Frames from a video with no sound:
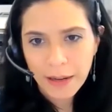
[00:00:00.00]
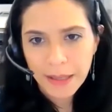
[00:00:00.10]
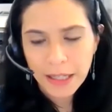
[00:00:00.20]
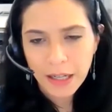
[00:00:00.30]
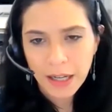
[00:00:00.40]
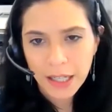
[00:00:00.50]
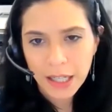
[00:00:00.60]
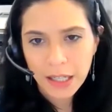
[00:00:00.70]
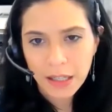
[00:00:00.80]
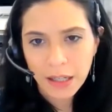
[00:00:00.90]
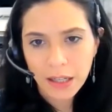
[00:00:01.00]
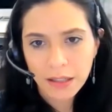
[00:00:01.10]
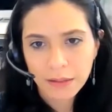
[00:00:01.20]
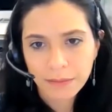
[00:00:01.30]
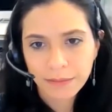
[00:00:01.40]
I mean, cutting,
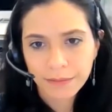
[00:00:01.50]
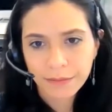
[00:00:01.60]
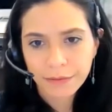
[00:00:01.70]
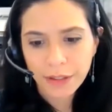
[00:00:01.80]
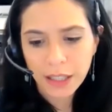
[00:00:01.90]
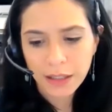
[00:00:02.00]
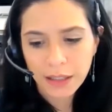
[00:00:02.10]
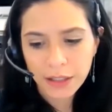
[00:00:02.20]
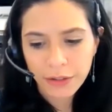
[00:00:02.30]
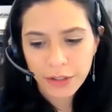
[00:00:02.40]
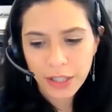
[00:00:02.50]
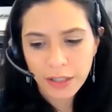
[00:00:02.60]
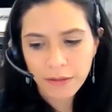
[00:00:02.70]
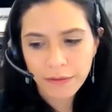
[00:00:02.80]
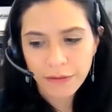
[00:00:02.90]

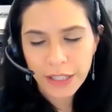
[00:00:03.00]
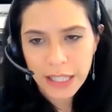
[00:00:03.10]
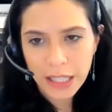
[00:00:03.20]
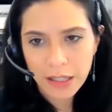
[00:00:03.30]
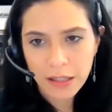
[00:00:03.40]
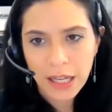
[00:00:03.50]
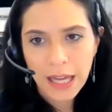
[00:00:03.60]
attrition, freezing,